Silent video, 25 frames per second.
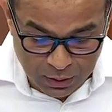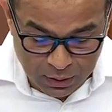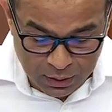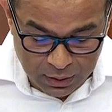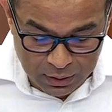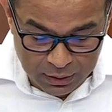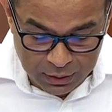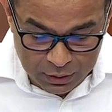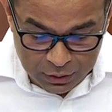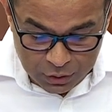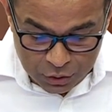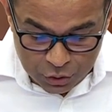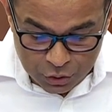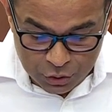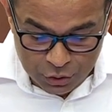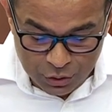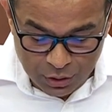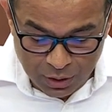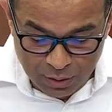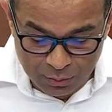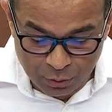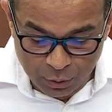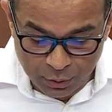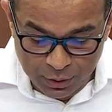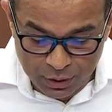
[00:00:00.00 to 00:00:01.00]
In addition,
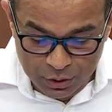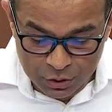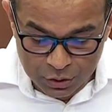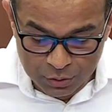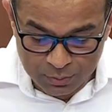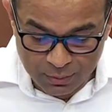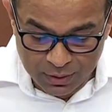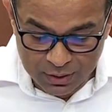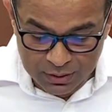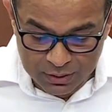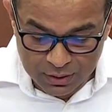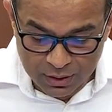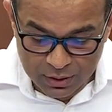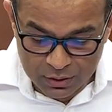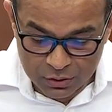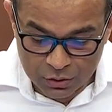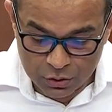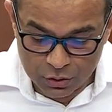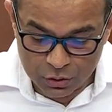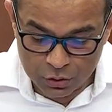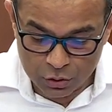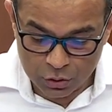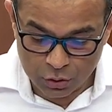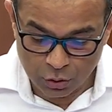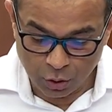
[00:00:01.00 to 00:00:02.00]
MOH maintains
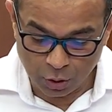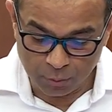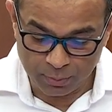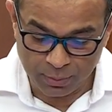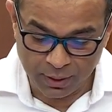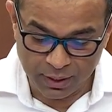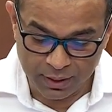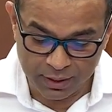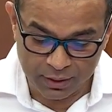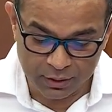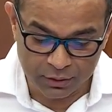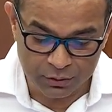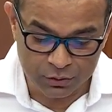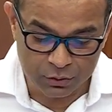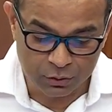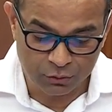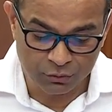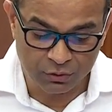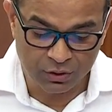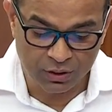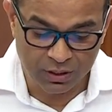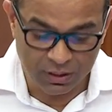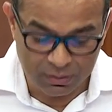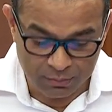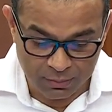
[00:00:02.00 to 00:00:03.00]
stockpiles
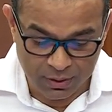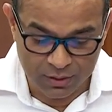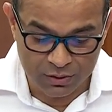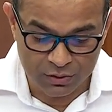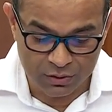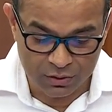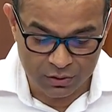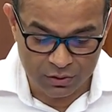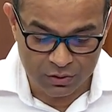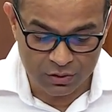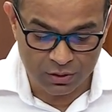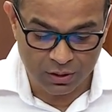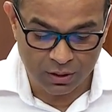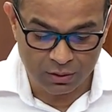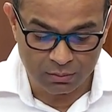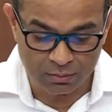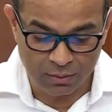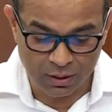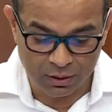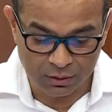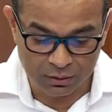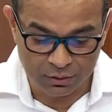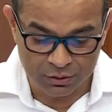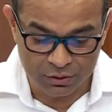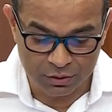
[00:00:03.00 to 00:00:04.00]
of key medicines and
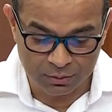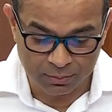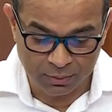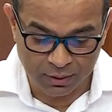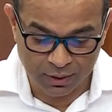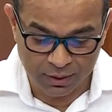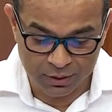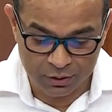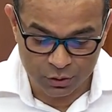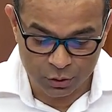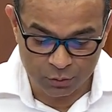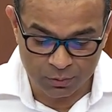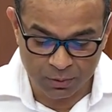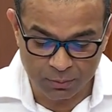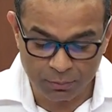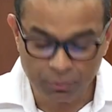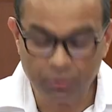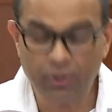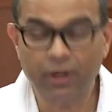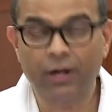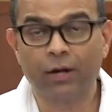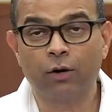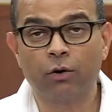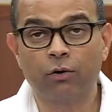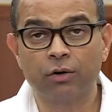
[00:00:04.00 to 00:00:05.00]
medical supplies to be
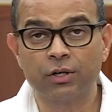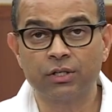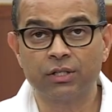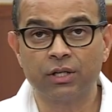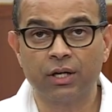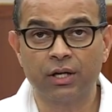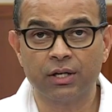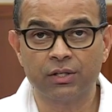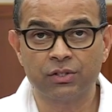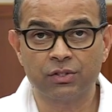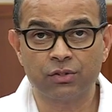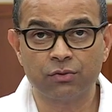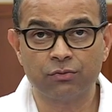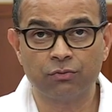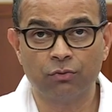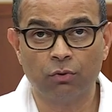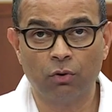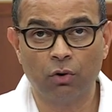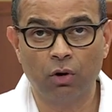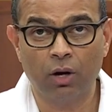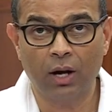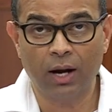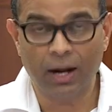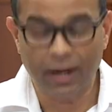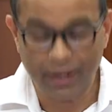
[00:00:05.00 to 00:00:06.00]
prioritized
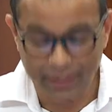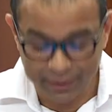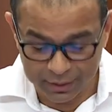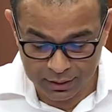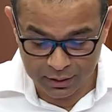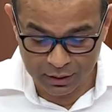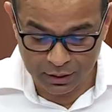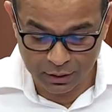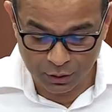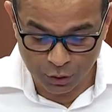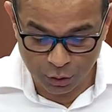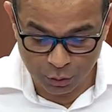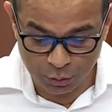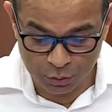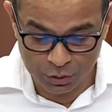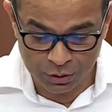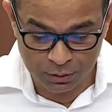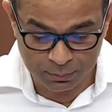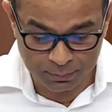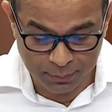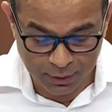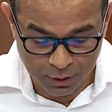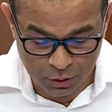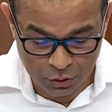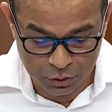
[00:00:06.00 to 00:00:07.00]
for higher acuity
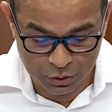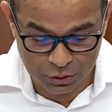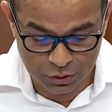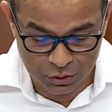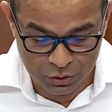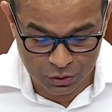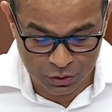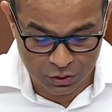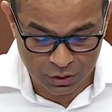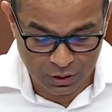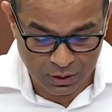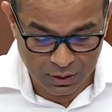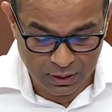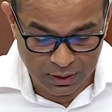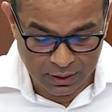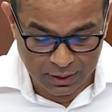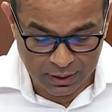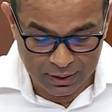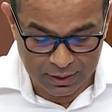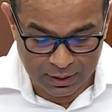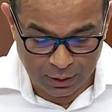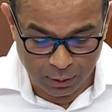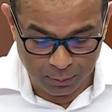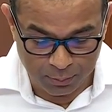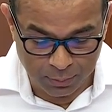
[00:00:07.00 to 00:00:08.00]
patients
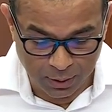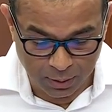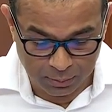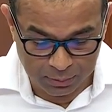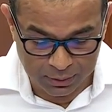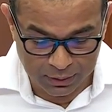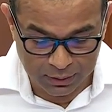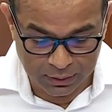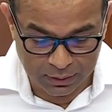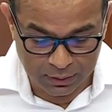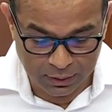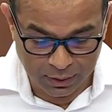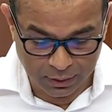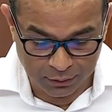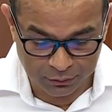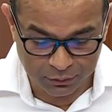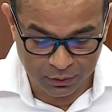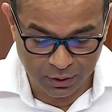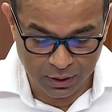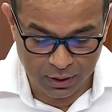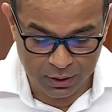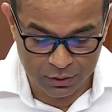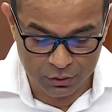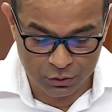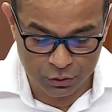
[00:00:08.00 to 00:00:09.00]
in our public
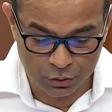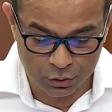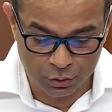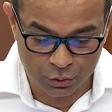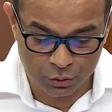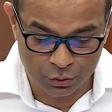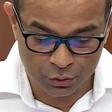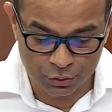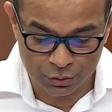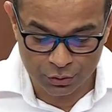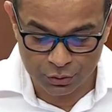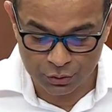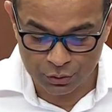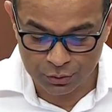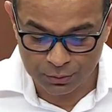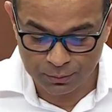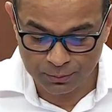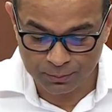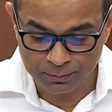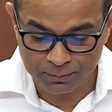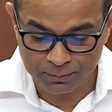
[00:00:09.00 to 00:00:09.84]
healthcare institutions.